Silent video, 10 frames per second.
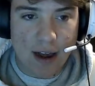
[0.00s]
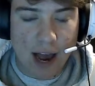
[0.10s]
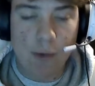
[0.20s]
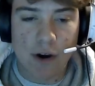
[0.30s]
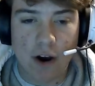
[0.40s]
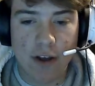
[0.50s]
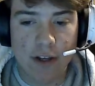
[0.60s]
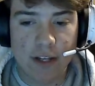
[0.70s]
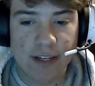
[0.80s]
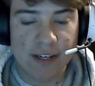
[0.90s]
I would
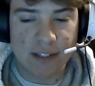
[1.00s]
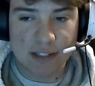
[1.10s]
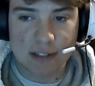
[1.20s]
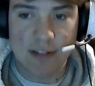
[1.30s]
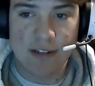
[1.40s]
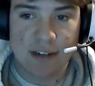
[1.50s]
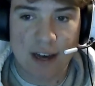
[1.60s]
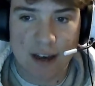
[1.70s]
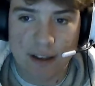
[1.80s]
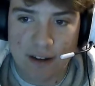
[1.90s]
argue that is
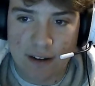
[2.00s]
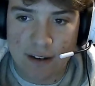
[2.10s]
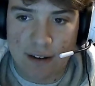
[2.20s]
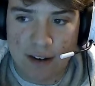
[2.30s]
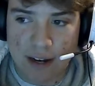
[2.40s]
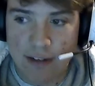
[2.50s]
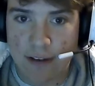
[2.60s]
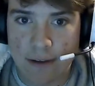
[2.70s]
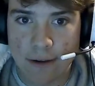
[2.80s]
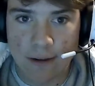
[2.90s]
not ideal.